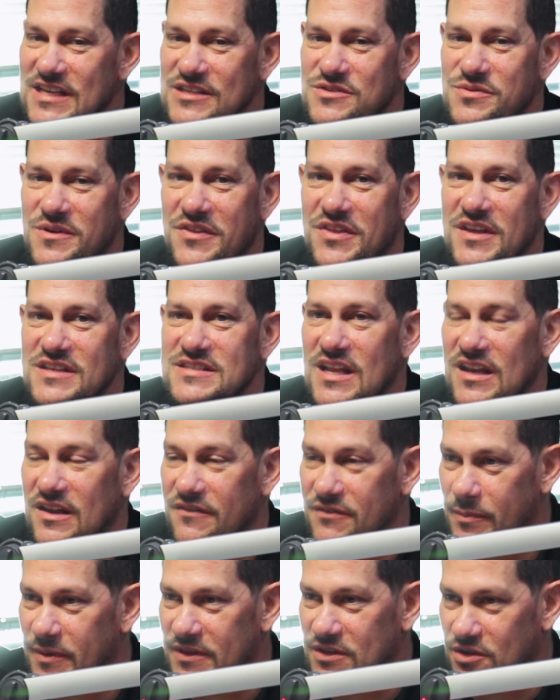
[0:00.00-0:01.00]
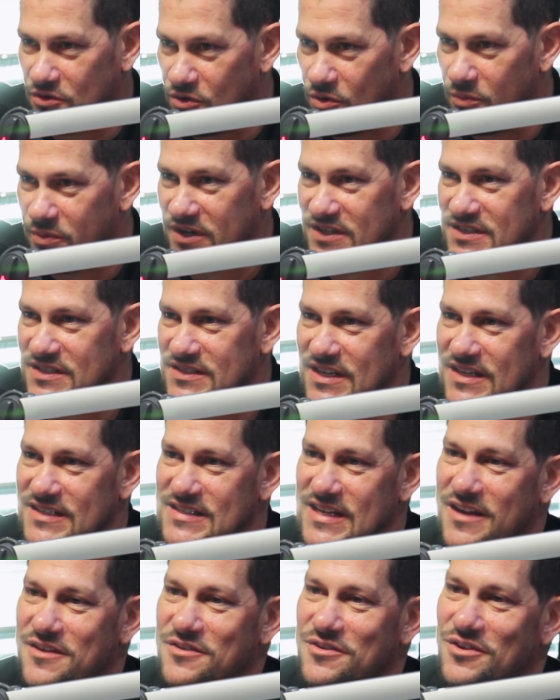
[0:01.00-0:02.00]
that's one of the things I loved about the Goldbergs is they
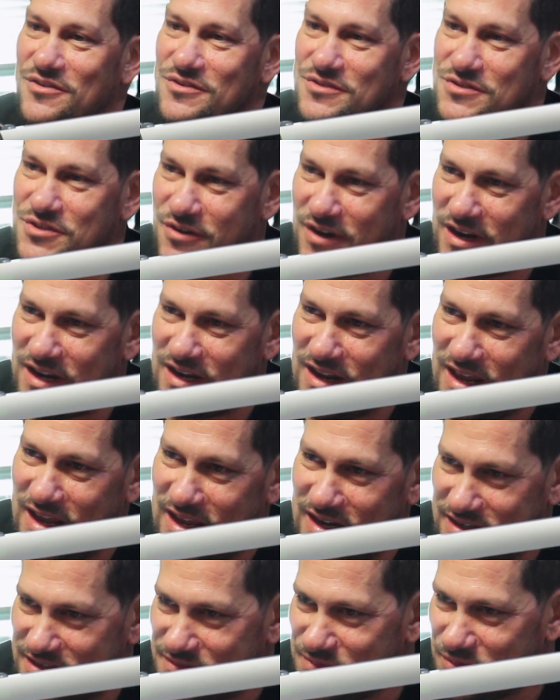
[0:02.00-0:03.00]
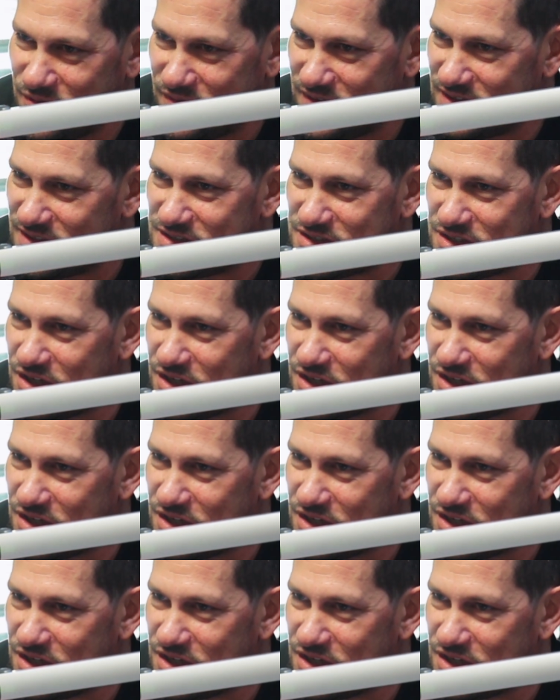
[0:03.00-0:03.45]
tackled all those great '80s movies.